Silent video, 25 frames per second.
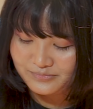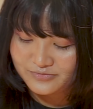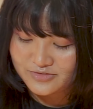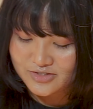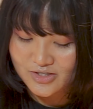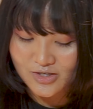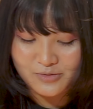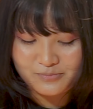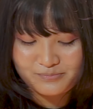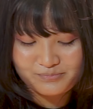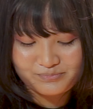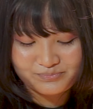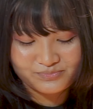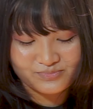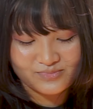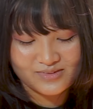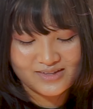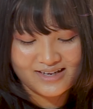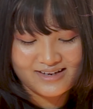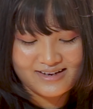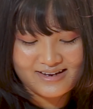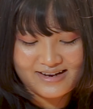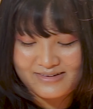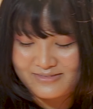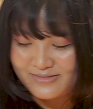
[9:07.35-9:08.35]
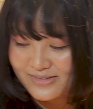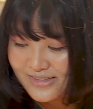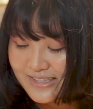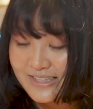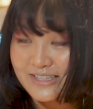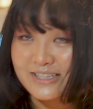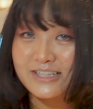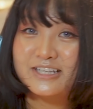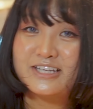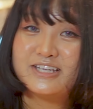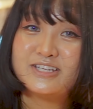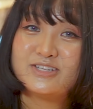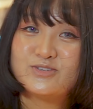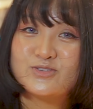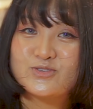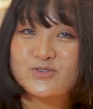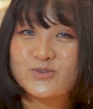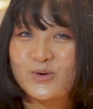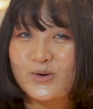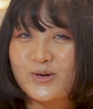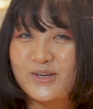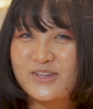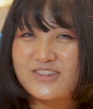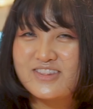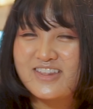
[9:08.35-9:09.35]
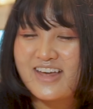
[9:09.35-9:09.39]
So I really enjoyed